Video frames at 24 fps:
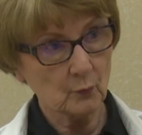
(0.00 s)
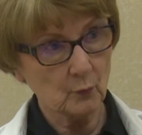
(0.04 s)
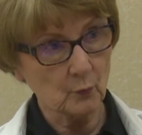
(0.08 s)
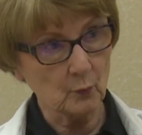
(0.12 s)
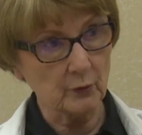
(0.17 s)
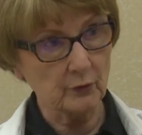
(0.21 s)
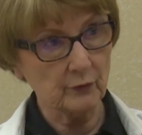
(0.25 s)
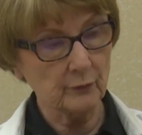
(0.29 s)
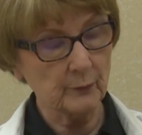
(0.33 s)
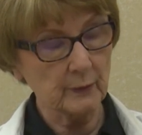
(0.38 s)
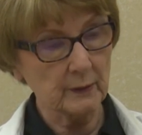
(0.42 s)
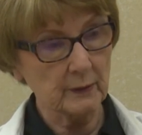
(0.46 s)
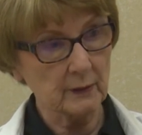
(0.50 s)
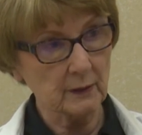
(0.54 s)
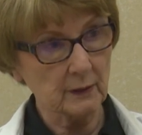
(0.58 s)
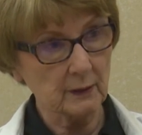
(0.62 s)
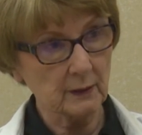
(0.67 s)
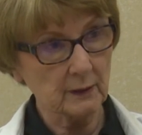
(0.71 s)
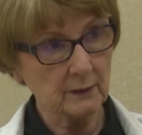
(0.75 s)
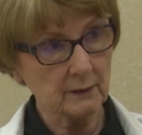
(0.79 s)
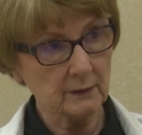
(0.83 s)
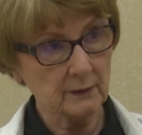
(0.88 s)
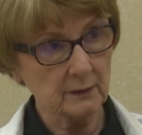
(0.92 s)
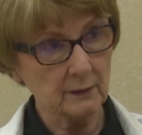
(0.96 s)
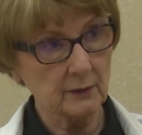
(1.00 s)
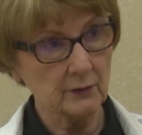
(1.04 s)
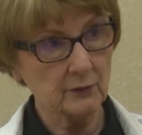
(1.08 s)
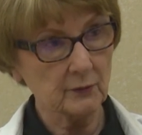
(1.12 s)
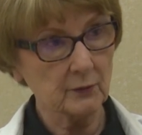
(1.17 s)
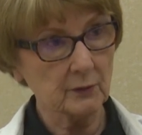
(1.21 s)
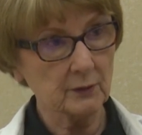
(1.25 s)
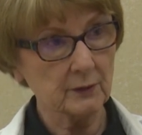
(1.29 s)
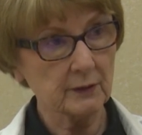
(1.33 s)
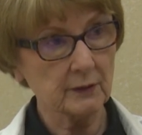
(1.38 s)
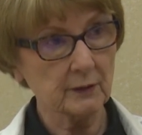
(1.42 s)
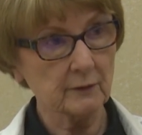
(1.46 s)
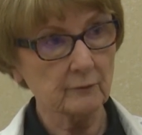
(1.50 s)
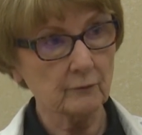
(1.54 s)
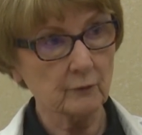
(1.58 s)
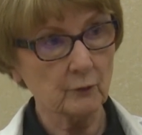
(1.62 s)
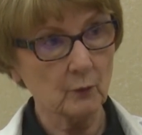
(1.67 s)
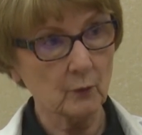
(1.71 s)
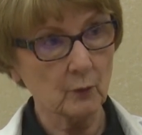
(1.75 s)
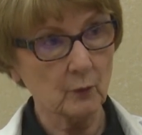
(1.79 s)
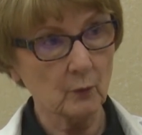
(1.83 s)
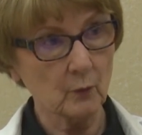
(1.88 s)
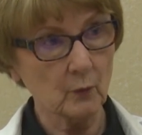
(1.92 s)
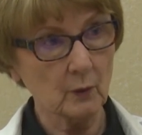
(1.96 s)
would have been elected under a
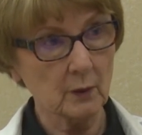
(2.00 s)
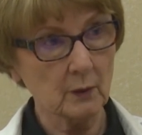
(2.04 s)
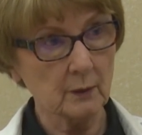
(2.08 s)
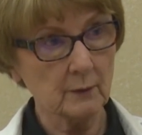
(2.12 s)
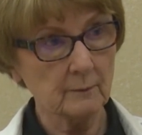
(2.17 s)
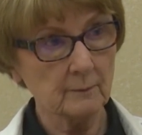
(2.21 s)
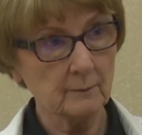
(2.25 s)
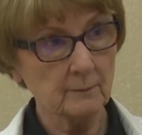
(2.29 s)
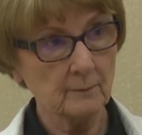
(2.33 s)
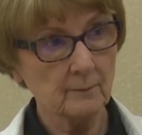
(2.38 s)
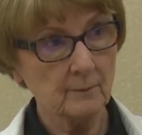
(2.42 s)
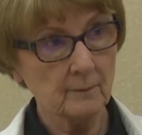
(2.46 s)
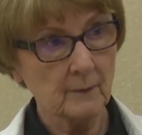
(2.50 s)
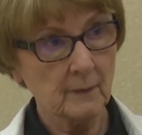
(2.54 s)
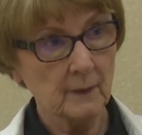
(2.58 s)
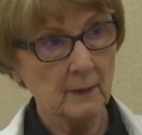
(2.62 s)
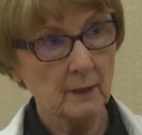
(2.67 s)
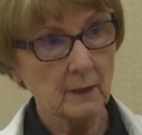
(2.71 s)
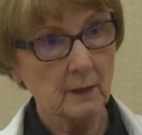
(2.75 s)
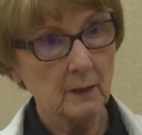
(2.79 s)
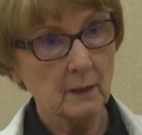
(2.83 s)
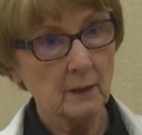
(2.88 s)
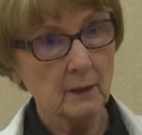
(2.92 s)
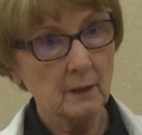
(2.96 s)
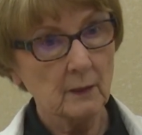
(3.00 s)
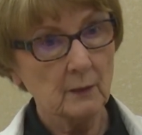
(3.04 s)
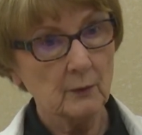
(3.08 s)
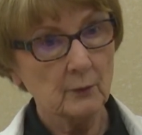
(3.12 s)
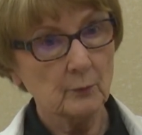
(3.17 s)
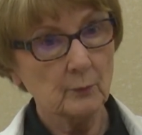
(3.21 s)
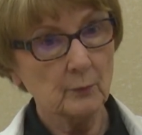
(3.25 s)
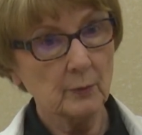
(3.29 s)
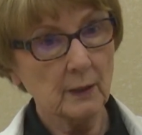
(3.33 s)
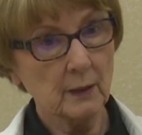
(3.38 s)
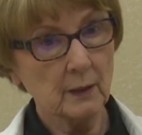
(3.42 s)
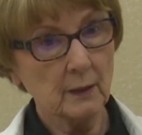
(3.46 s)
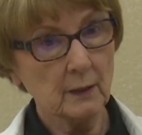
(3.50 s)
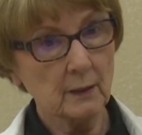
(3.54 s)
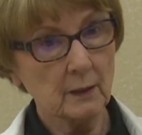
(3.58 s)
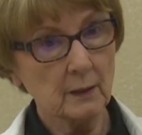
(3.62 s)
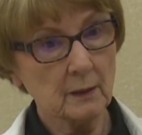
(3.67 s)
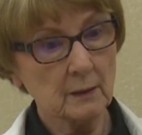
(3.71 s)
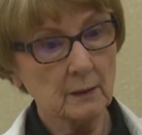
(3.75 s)
10-4-1, but